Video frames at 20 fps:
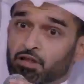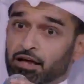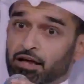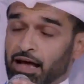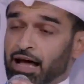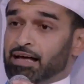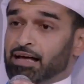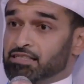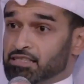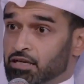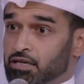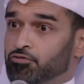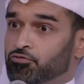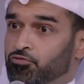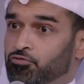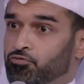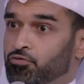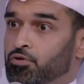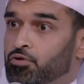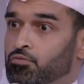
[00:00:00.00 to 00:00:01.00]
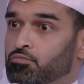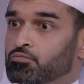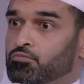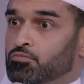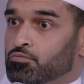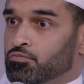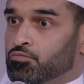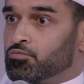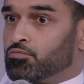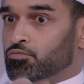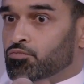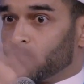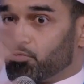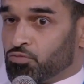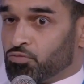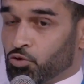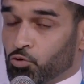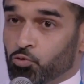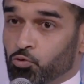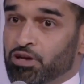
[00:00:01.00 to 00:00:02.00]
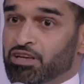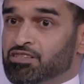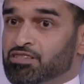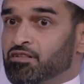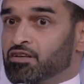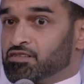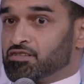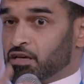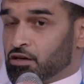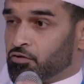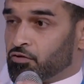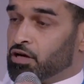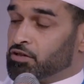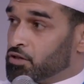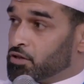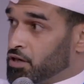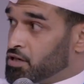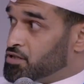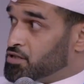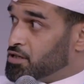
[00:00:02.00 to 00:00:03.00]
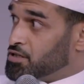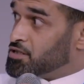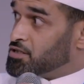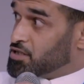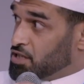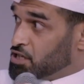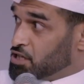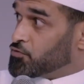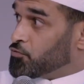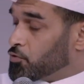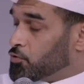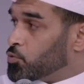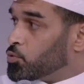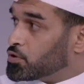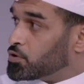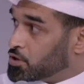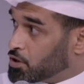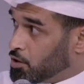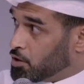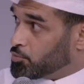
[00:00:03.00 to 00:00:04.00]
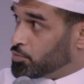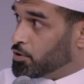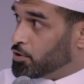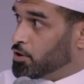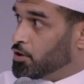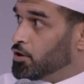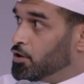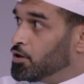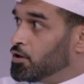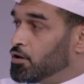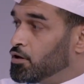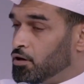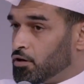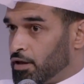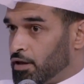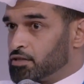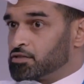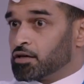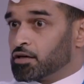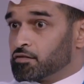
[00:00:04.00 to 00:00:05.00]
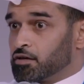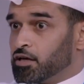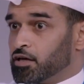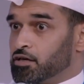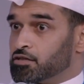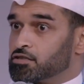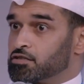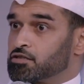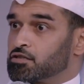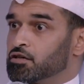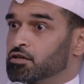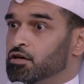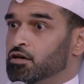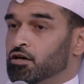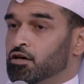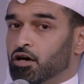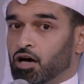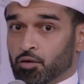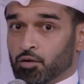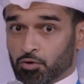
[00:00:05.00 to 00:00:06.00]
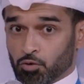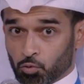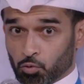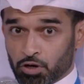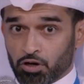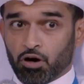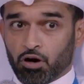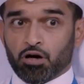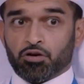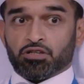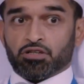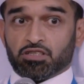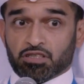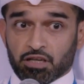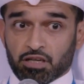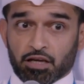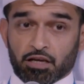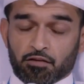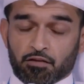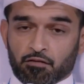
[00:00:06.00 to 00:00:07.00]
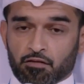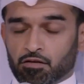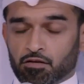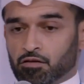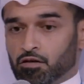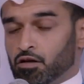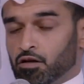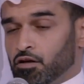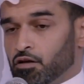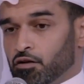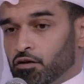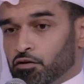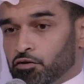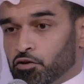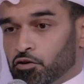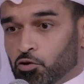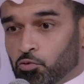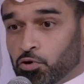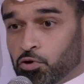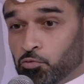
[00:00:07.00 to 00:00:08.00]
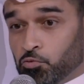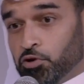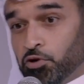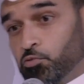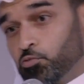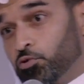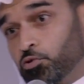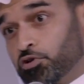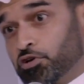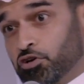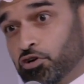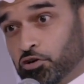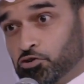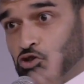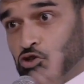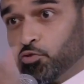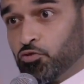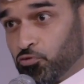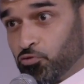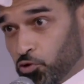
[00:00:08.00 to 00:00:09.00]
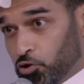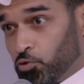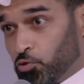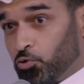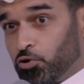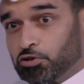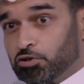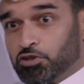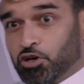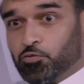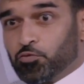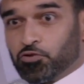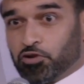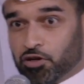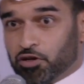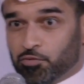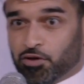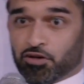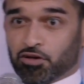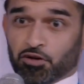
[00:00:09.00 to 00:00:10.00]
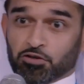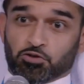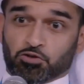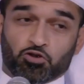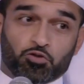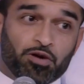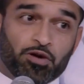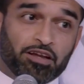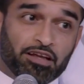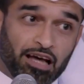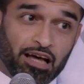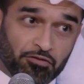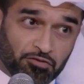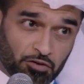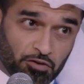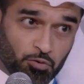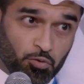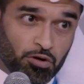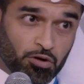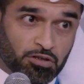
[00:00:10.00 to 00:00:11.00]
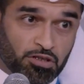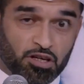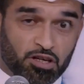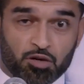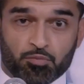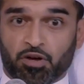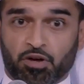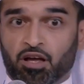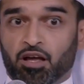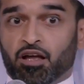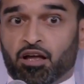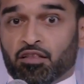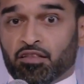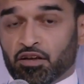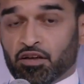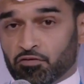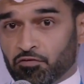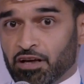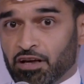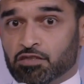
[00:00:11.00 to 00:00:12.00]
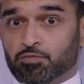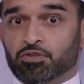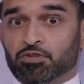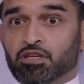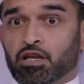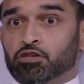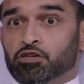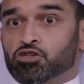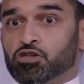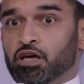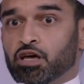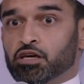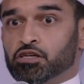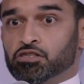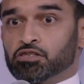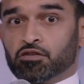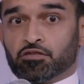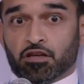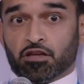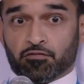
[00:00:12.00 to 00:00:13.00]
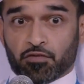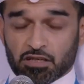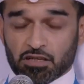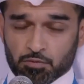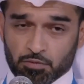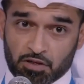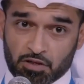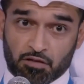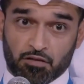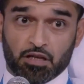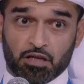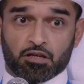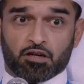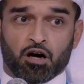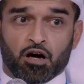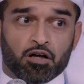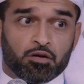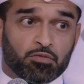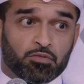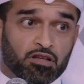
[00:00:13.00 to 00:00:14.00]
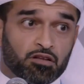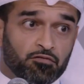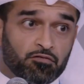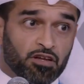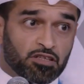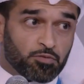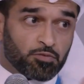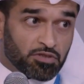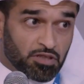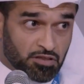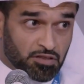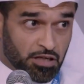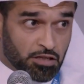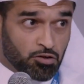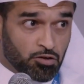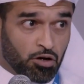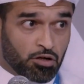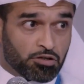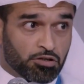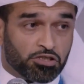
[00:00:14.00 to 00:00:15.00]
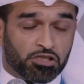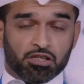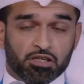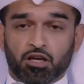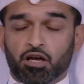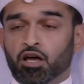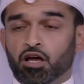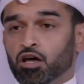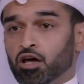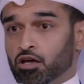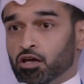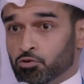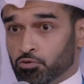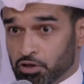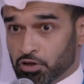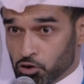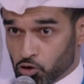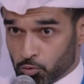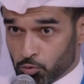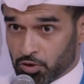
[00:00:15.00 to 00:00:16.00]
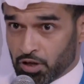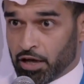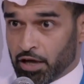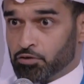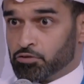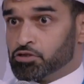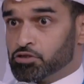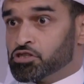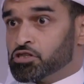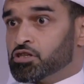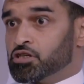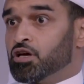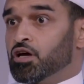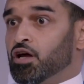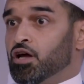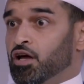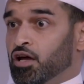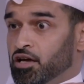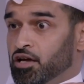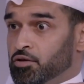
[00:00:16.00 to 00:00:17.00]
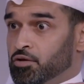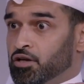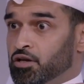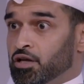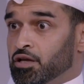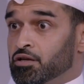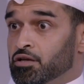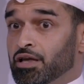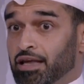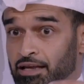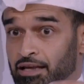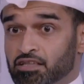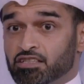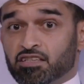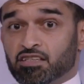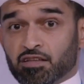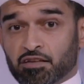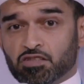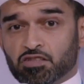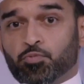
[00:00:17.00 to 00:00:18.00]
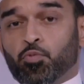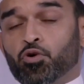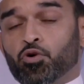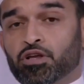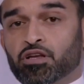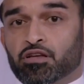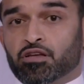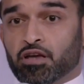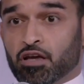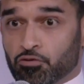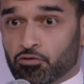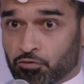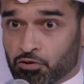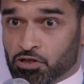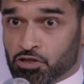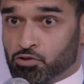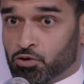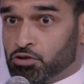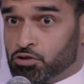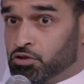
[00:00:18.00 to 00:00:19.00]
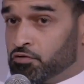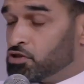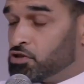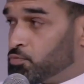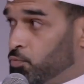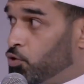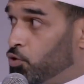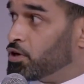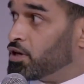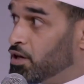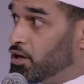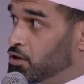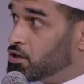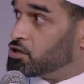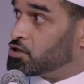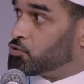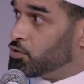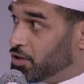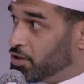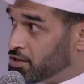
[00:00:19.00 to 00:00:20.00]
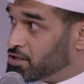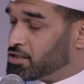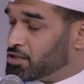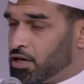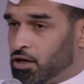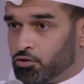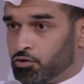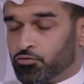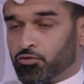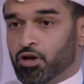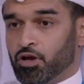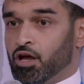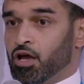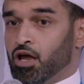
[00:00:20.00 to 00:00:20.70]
that, as if the reason the state of Qatar exists is for the World Cup. And that's not the case. We are a state, we're a country before the World Cup, we're going to be a country remaining after the World Cup. The investment in education, the investment in the economy, the investment in technology, in renewable energy, in the sporting infrastructure and the sporting industry in itself